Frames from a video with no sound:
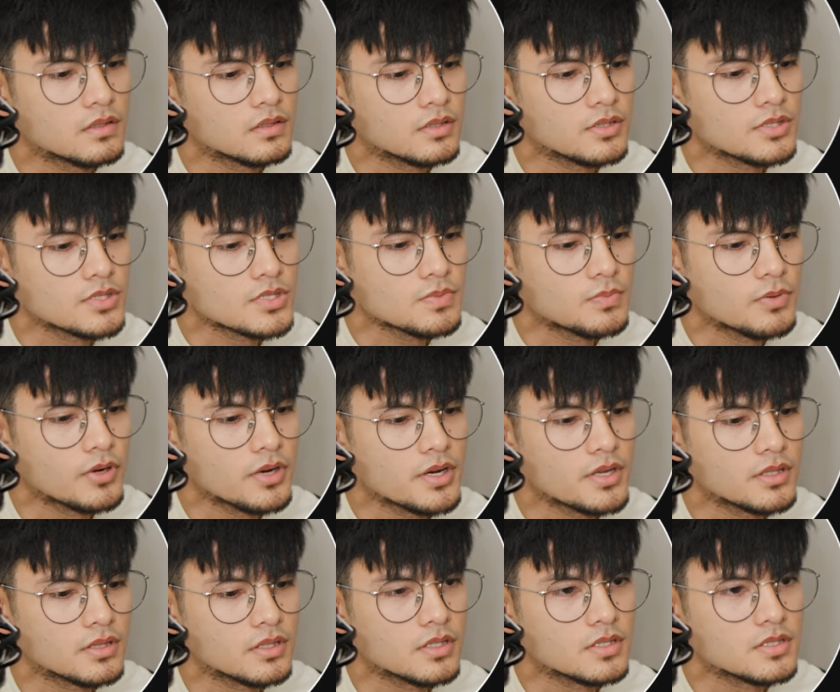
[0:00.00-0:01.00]
This
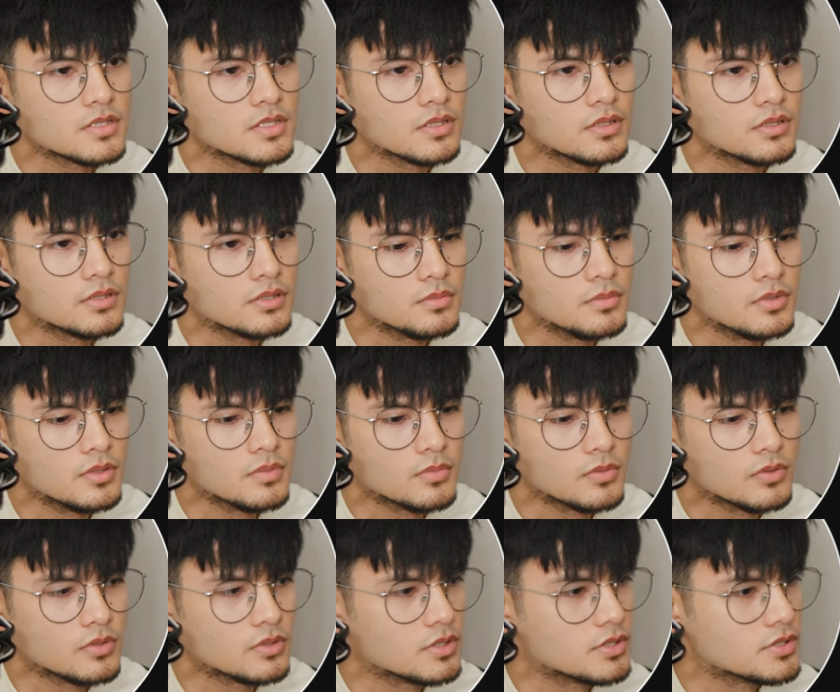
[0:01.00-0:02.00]
part needs a little bit
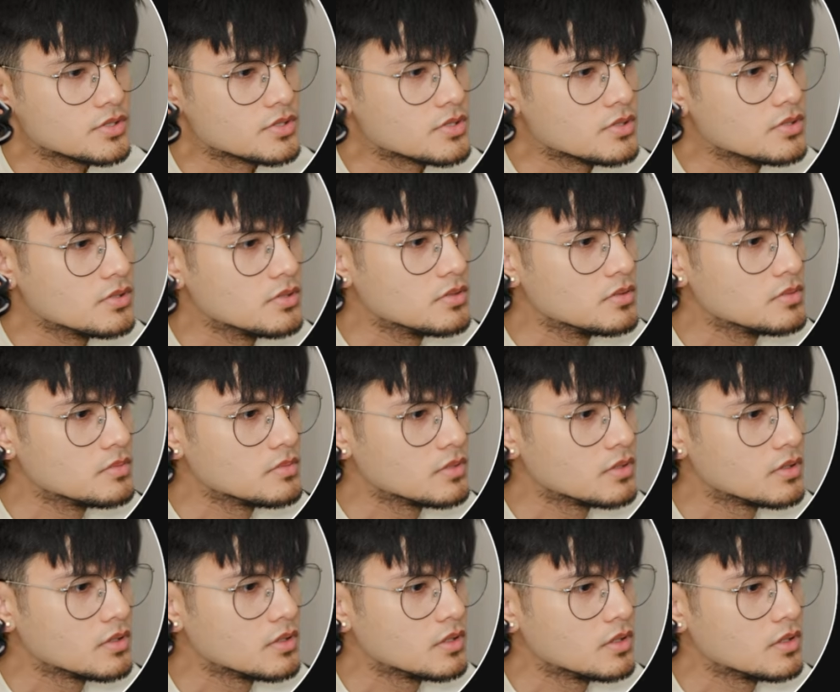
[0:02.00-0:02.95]
more zoom.